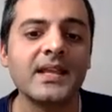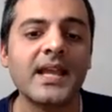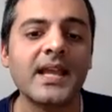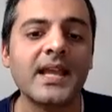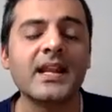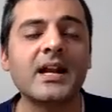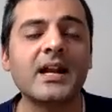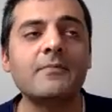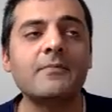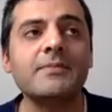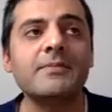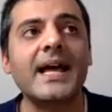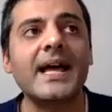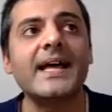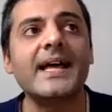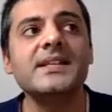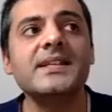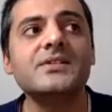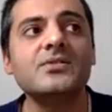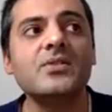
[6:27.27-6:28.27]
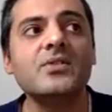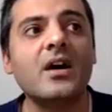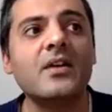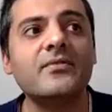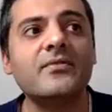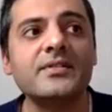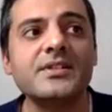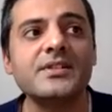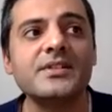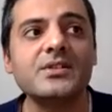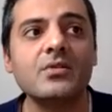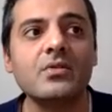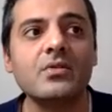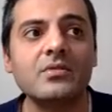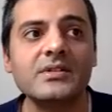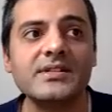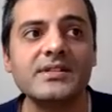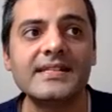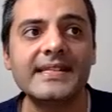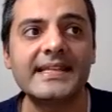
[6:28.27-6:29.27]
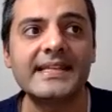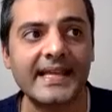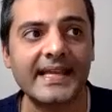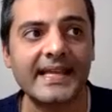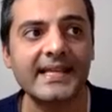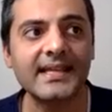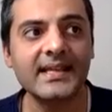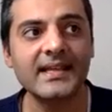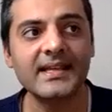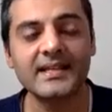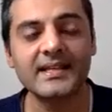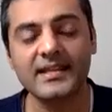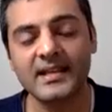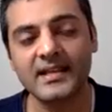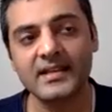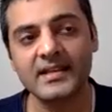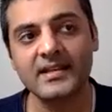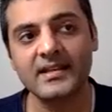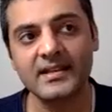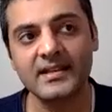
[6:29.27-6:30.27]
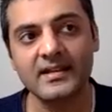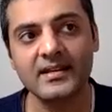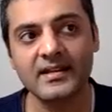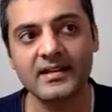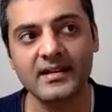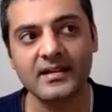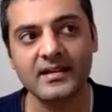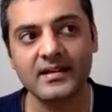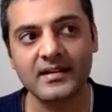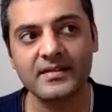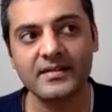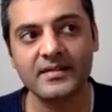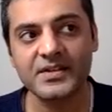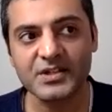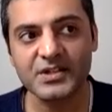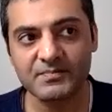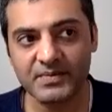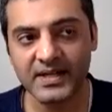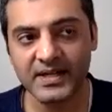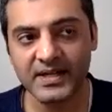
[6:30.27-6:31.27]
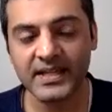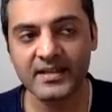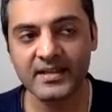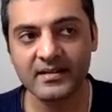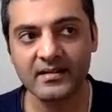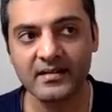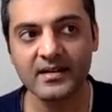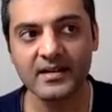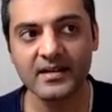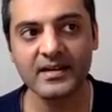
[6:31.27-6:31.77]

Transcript: And our plan is to offer this course again in the spring.